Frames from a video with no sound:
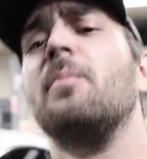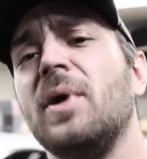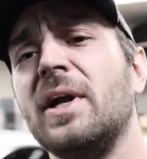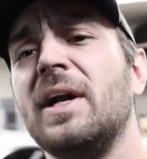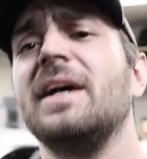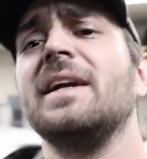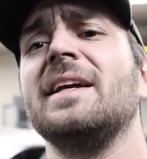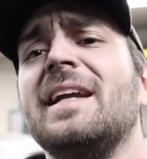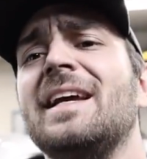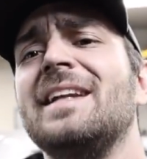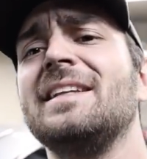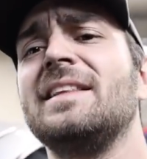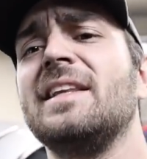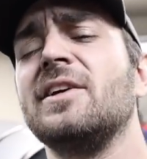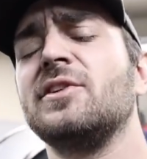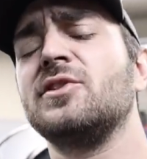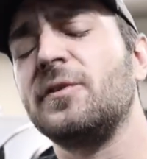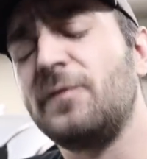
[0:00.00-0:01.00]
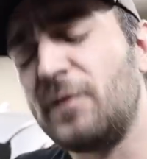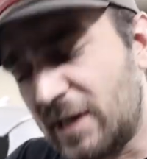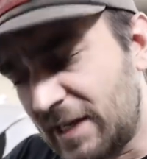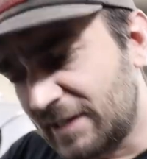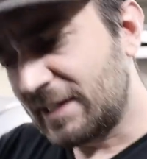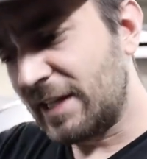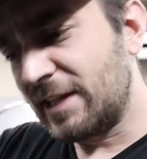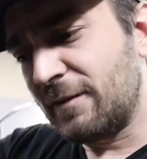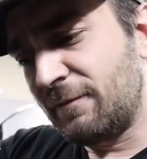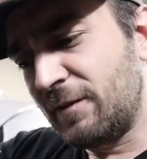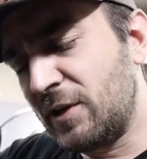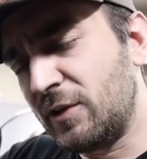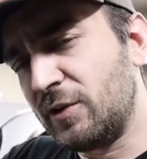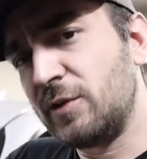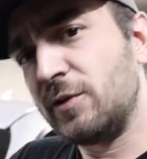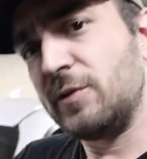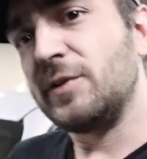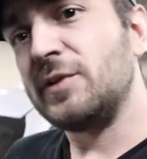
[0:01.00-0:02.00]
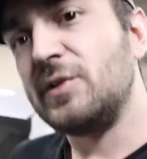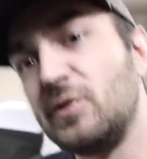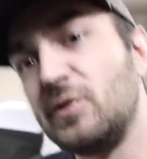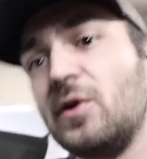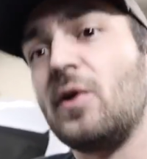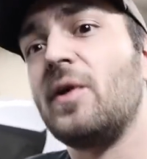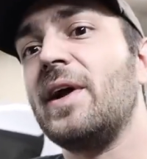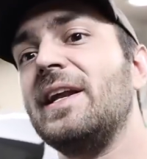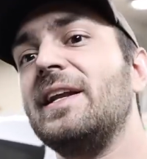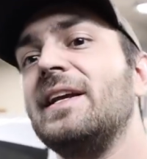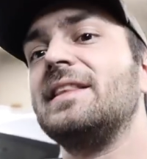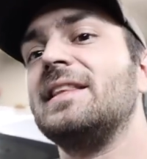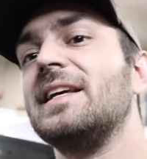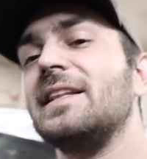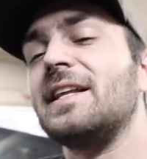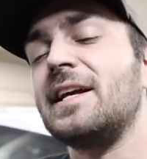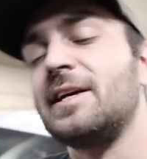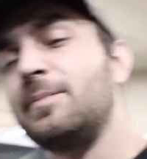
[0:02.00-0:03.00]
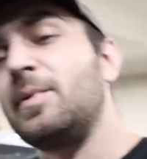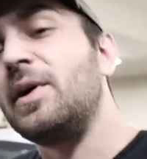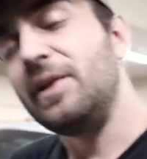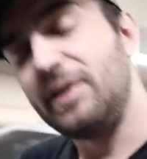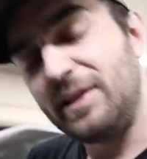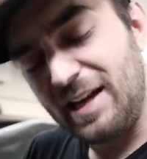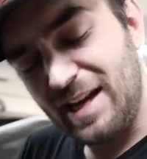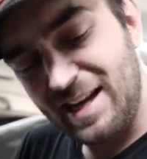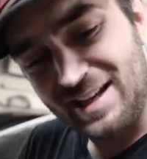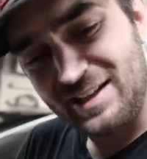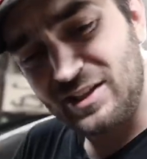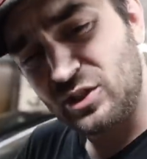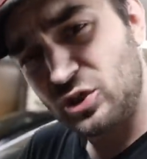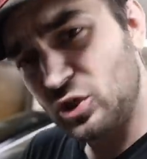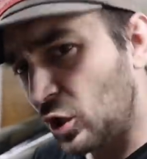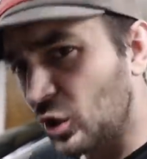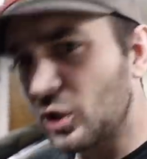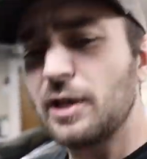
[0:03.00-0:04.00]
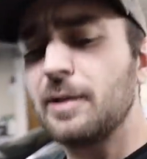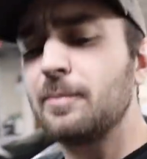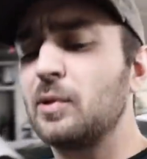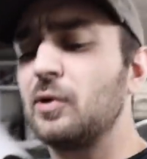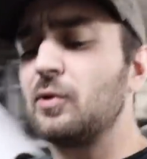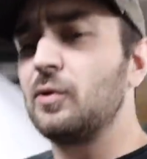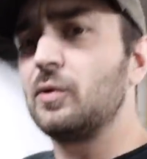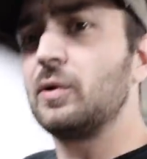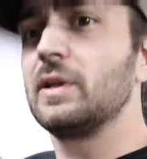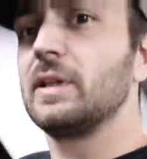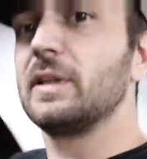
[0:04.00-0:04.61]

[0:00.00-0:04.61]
But I'm gonna end it there. So if you guys like the video, you know what Go ahead, hit that like button and turn it blue